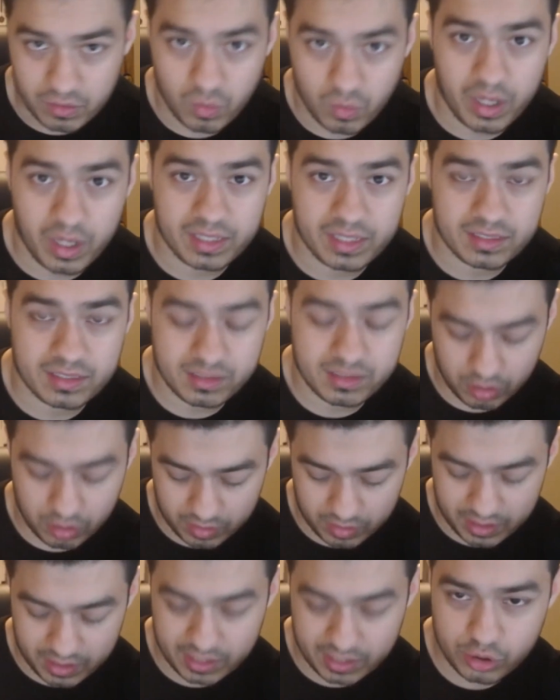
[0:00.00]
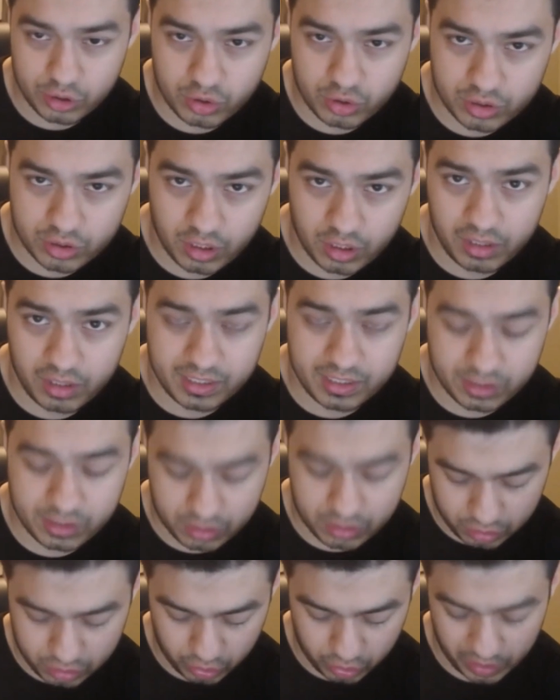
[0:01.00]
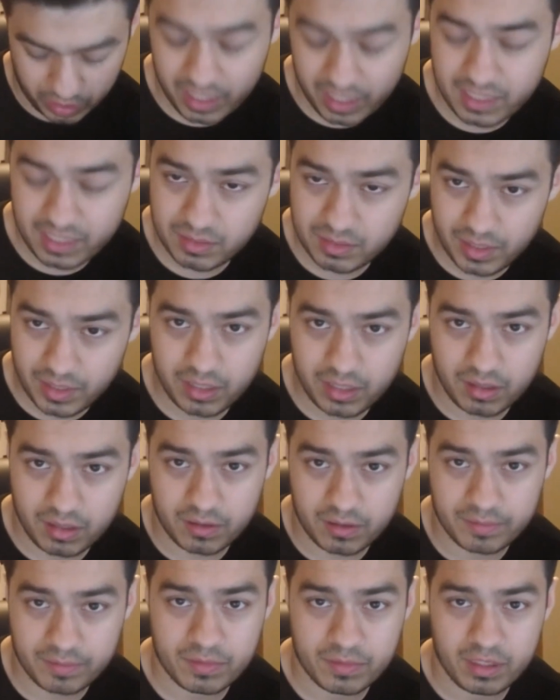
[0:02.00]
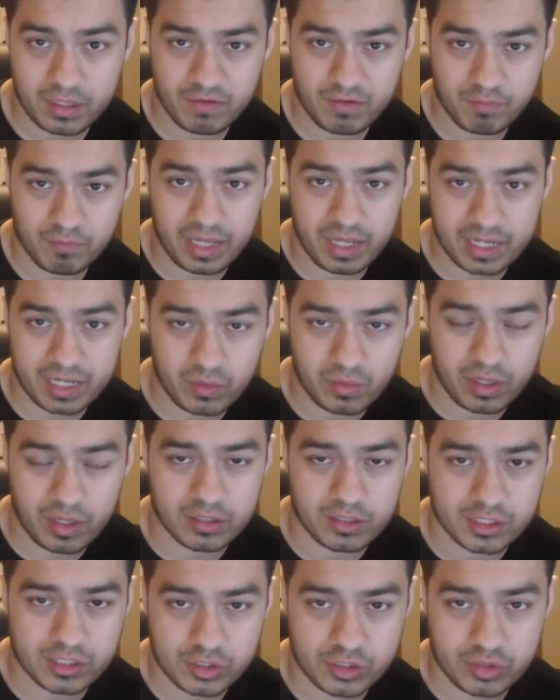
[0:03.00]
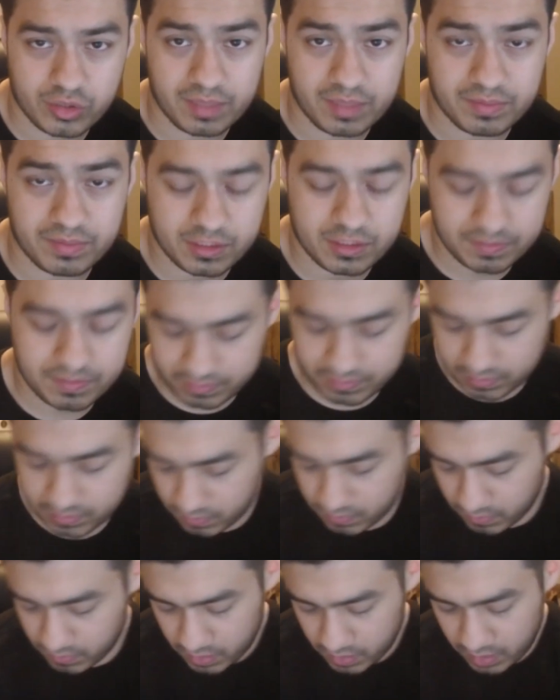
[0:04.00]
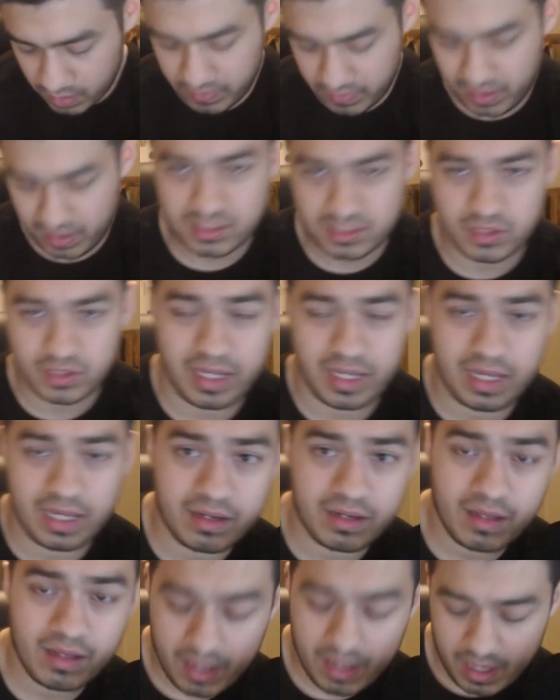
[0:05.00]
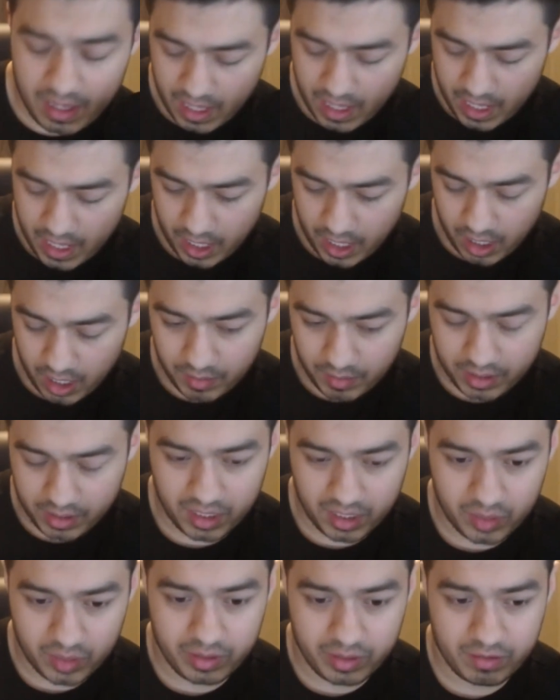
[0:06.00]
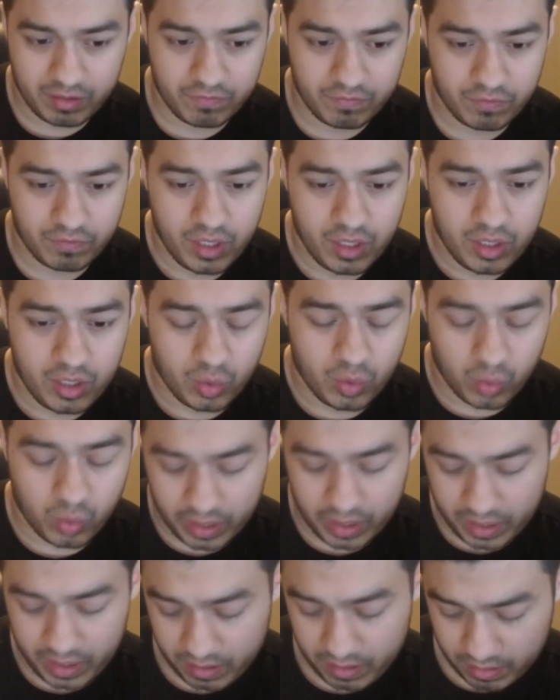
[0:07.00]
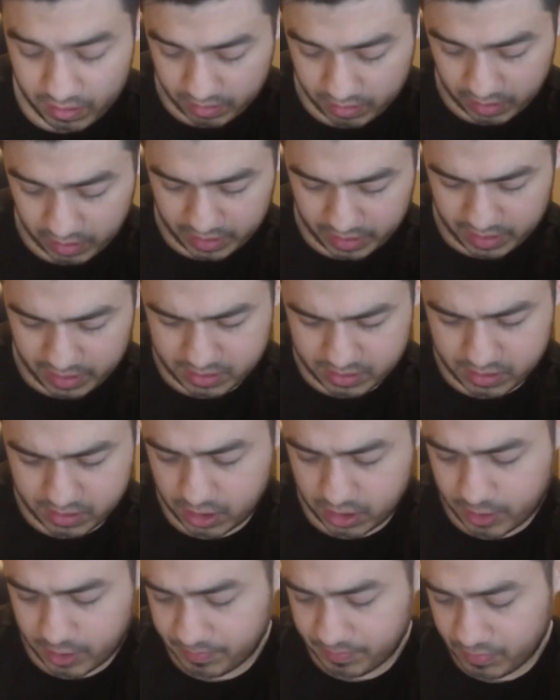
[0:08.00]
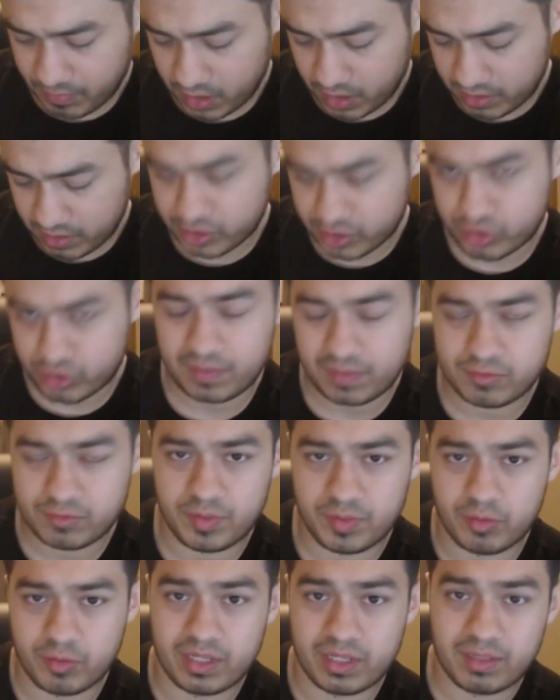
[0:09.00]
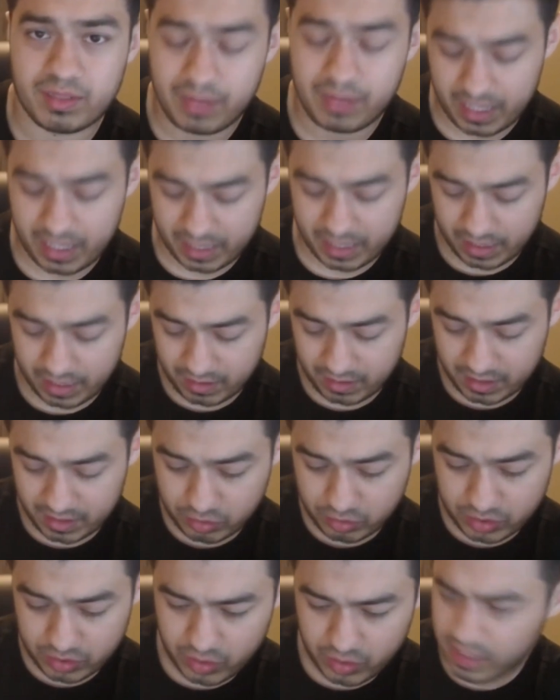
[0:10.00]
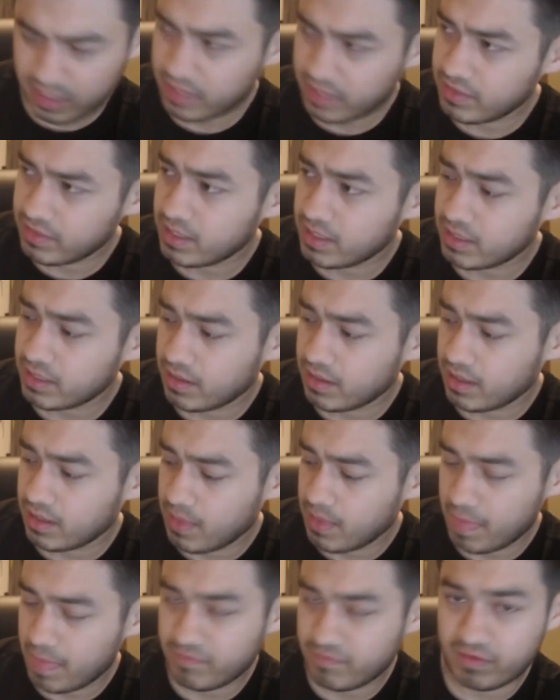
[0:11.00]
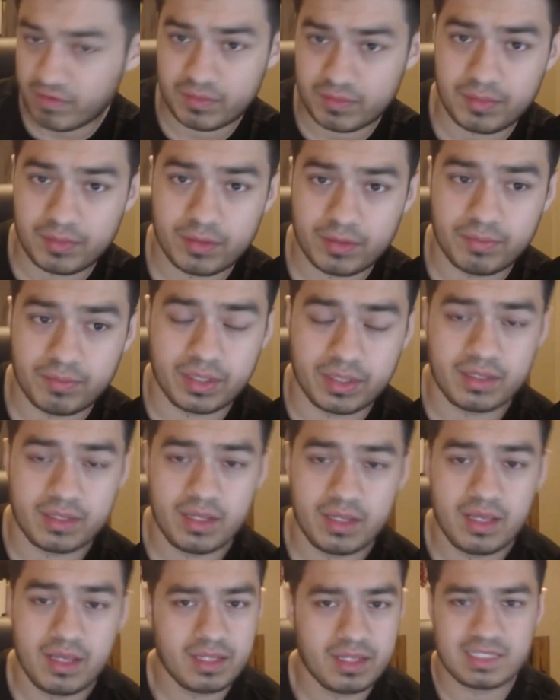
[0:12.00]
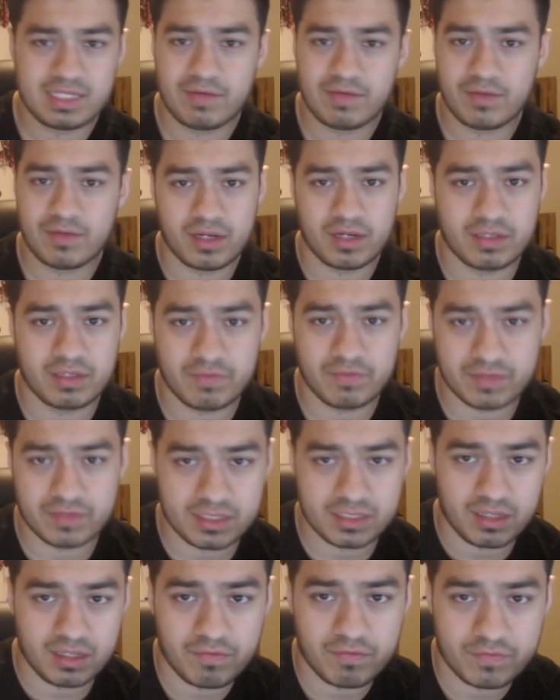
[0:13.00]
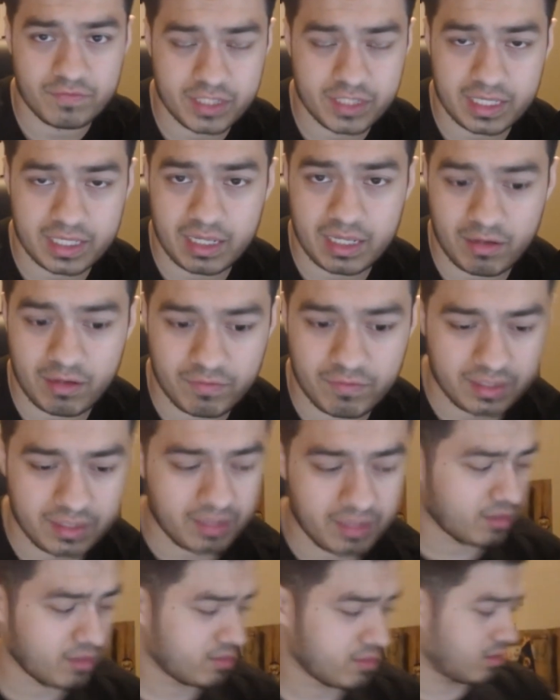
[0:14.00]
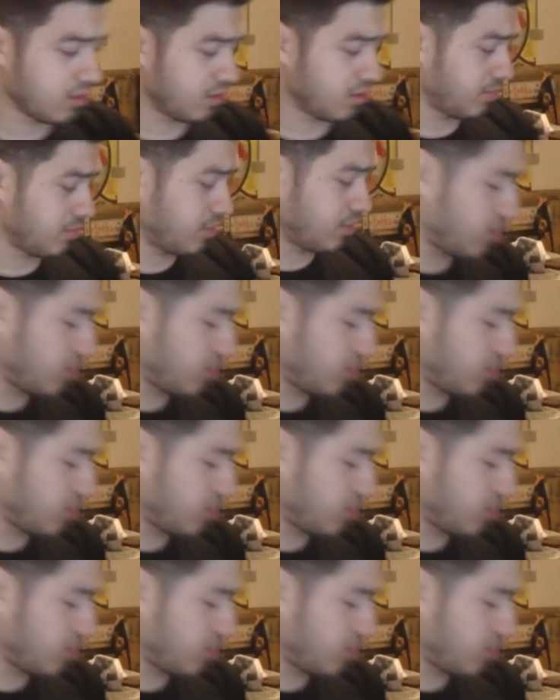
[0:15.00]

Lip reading: white. So it's solid, it's gray is the main color. You have black and white on the stripes. They also had a colorway of red. I guess the stripes would be red and black, and then this was gray, I think, if I remember. But they just have a lot of different stuff. Check it out, alphalete.com or